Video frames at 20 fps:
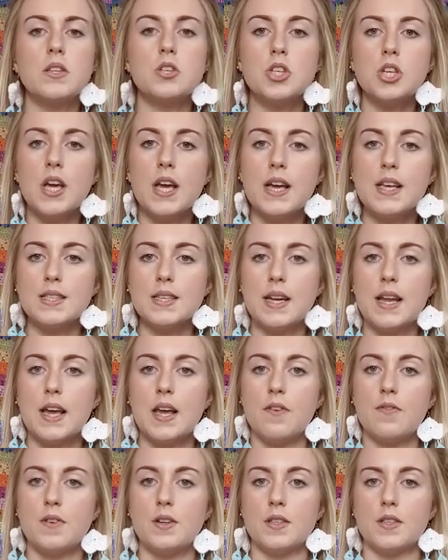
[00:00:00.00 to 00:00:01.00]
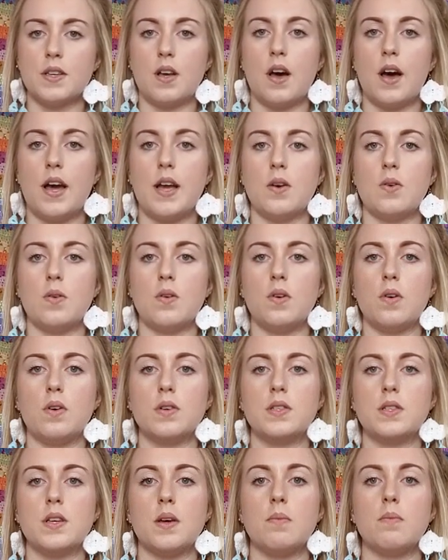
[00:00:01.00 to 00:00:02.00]
cheese leaf design
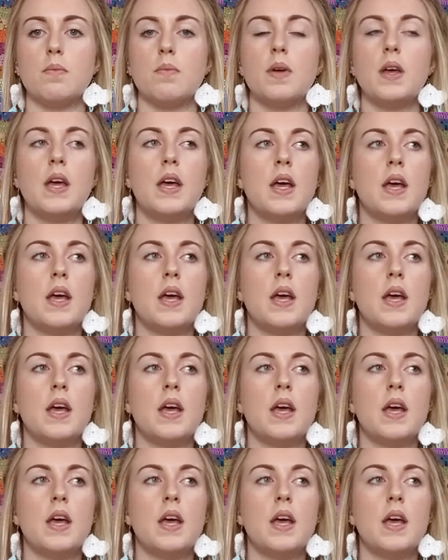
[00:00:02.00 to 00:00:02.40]
or some,